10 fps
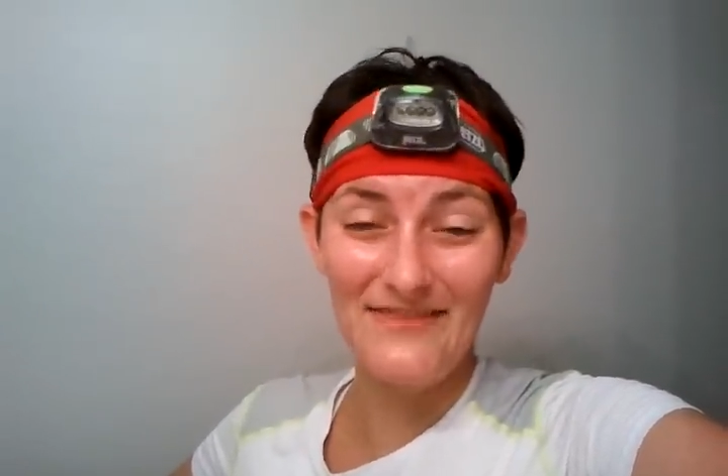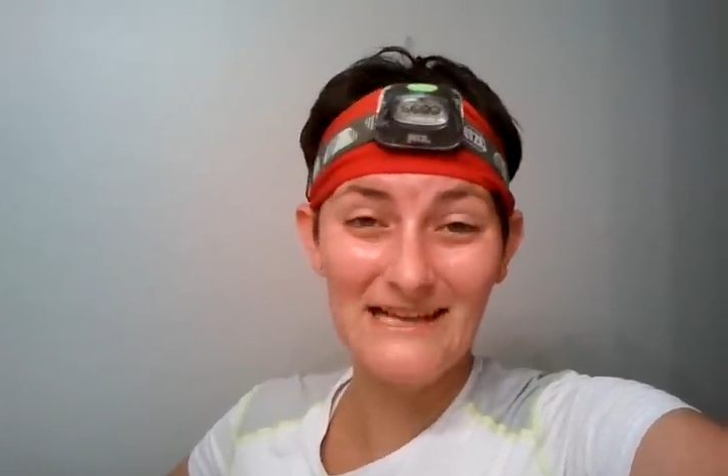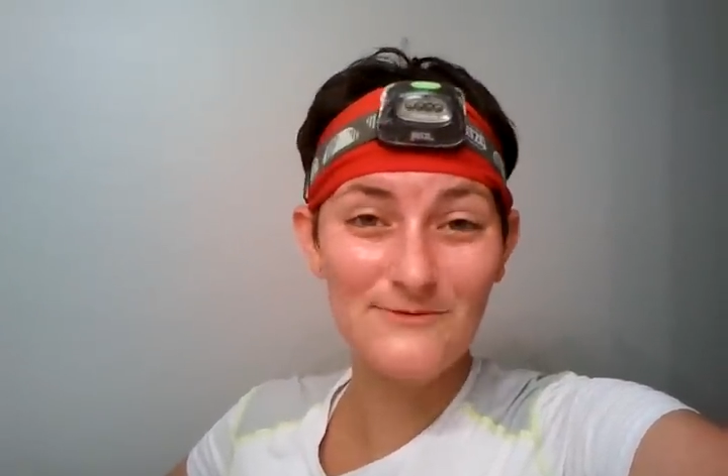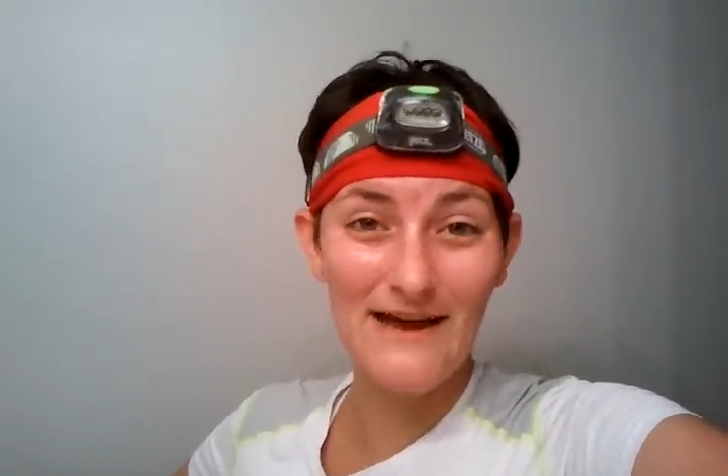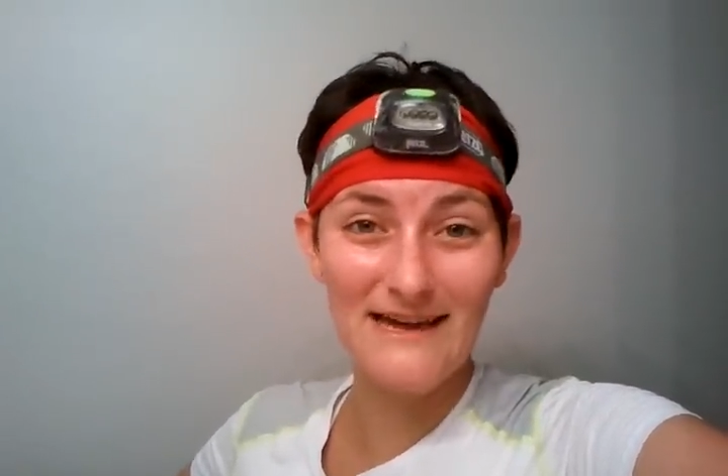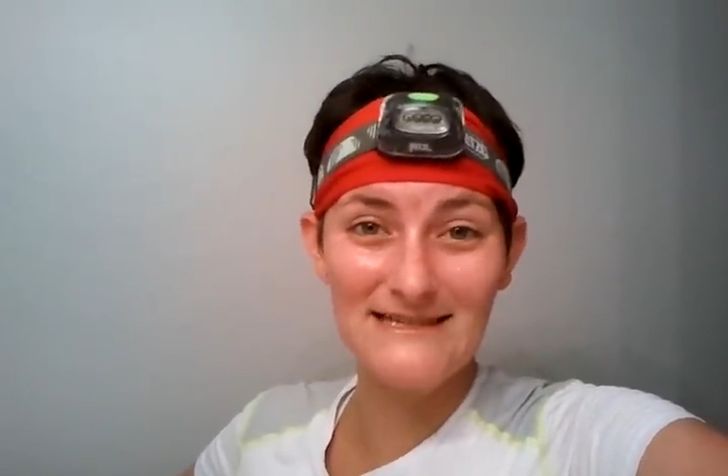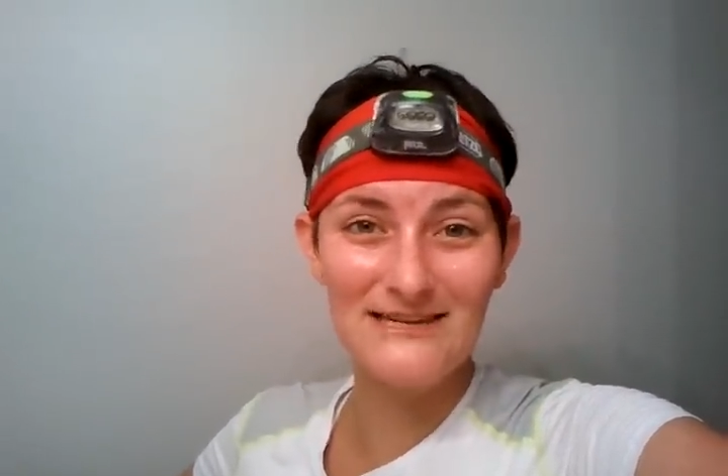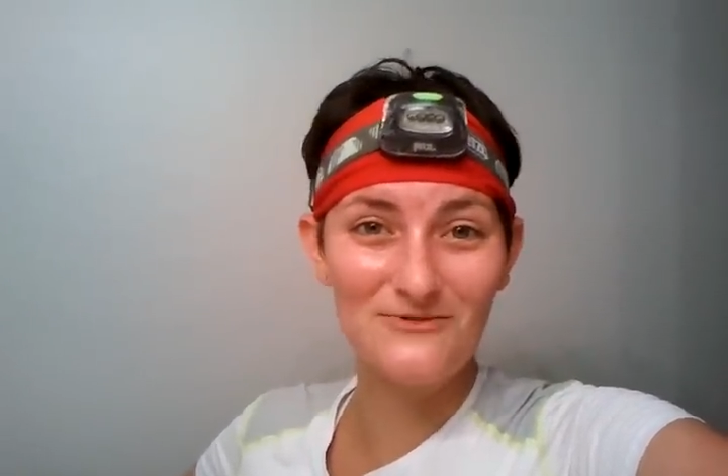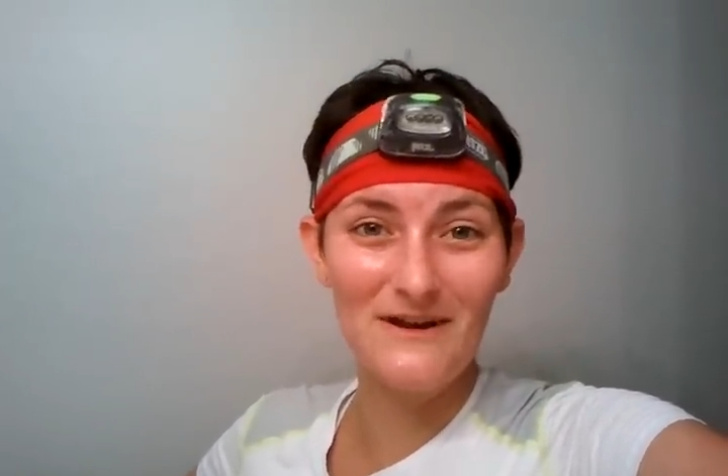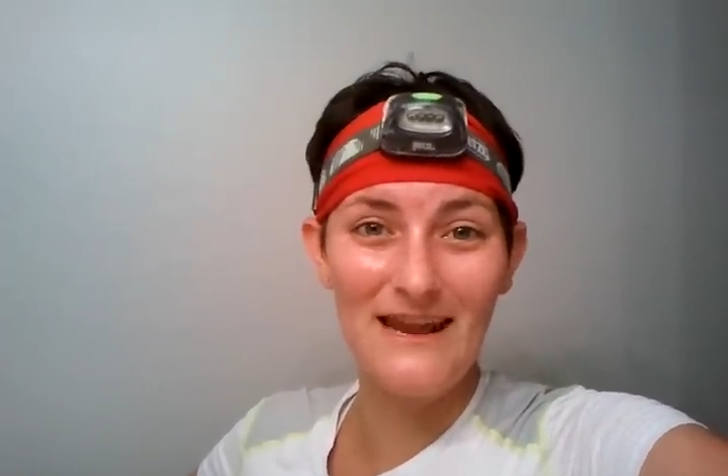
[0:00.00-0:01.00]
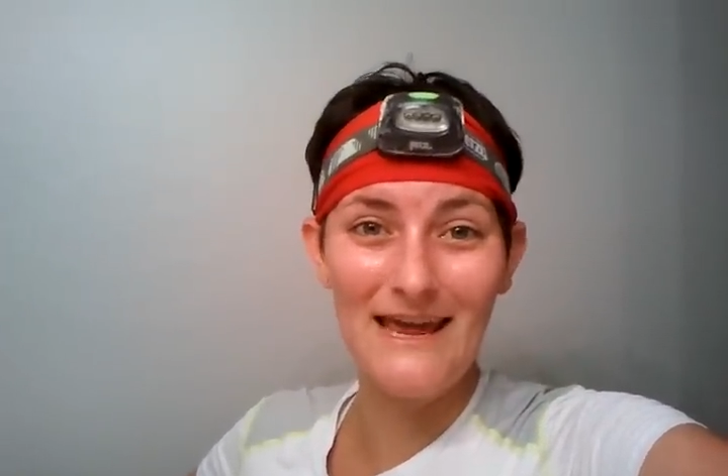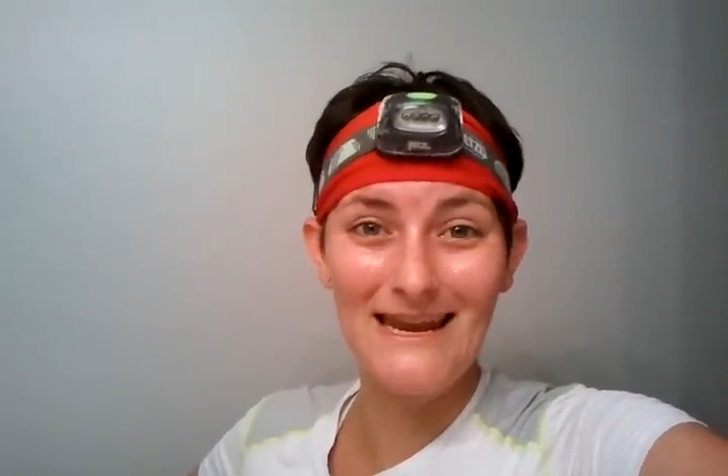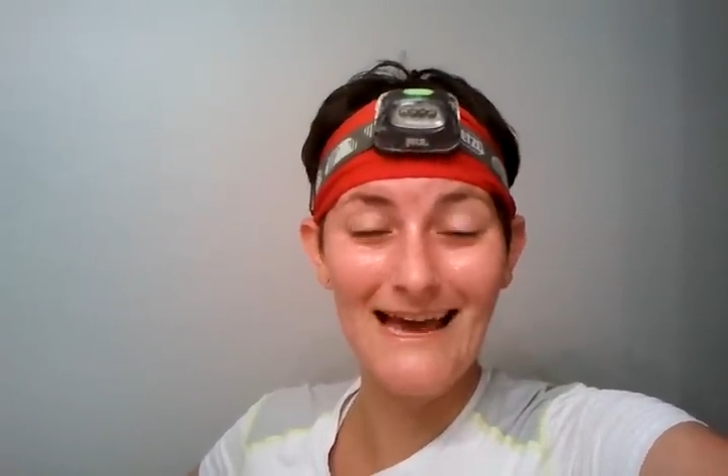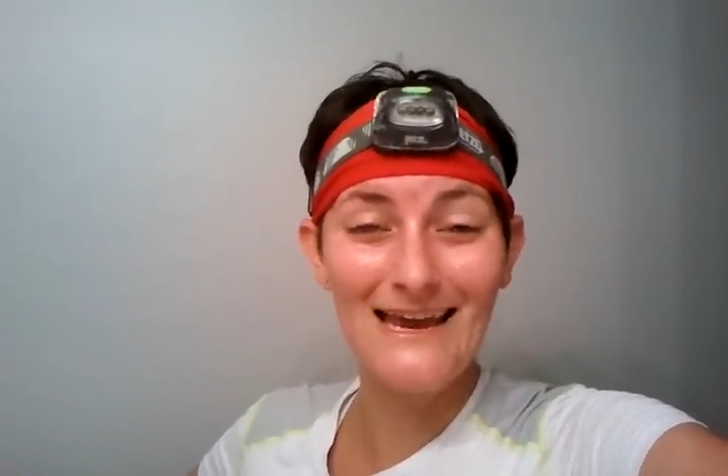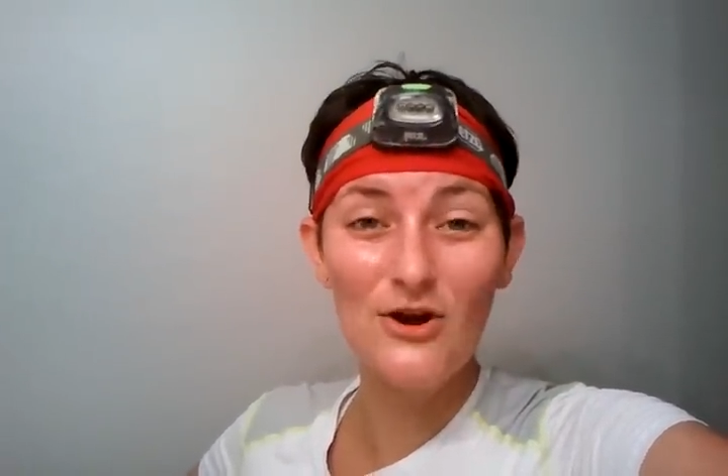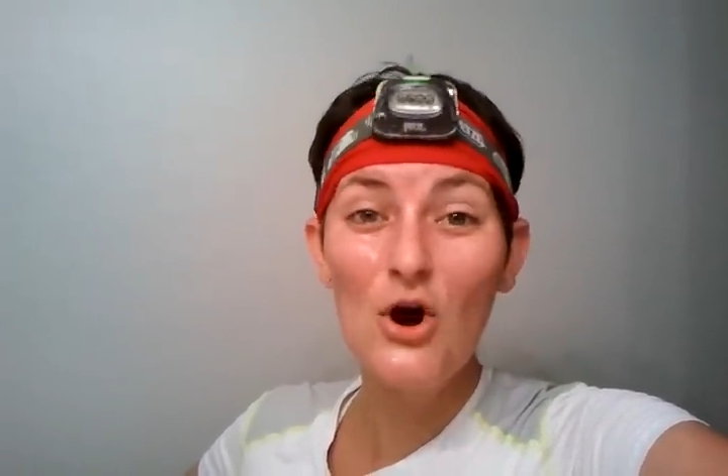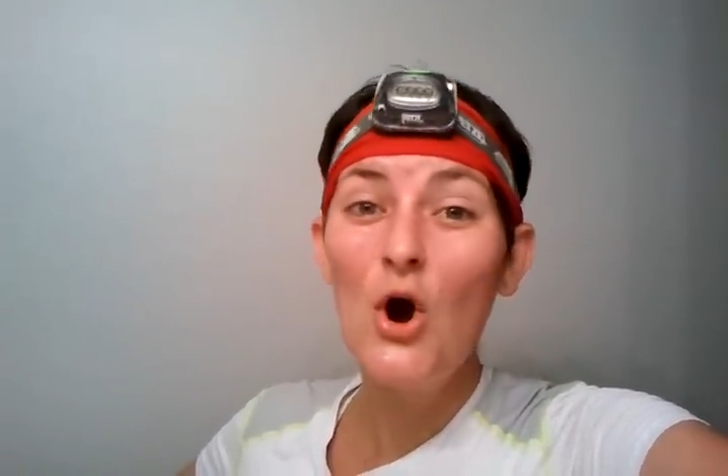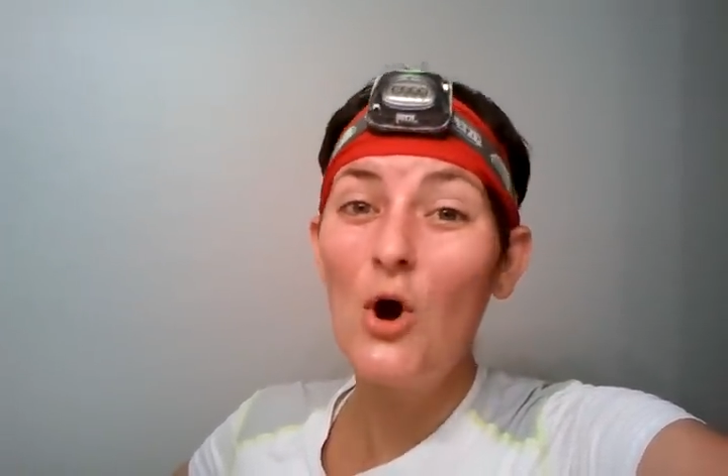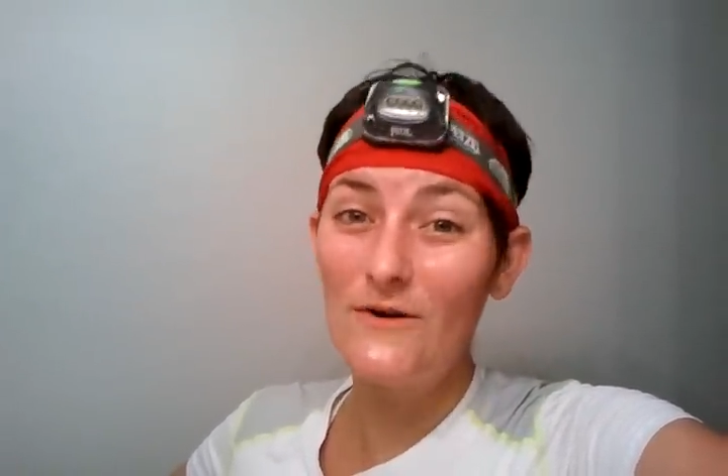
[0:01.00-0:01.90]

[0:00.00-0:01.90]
And that's why I tend to run at night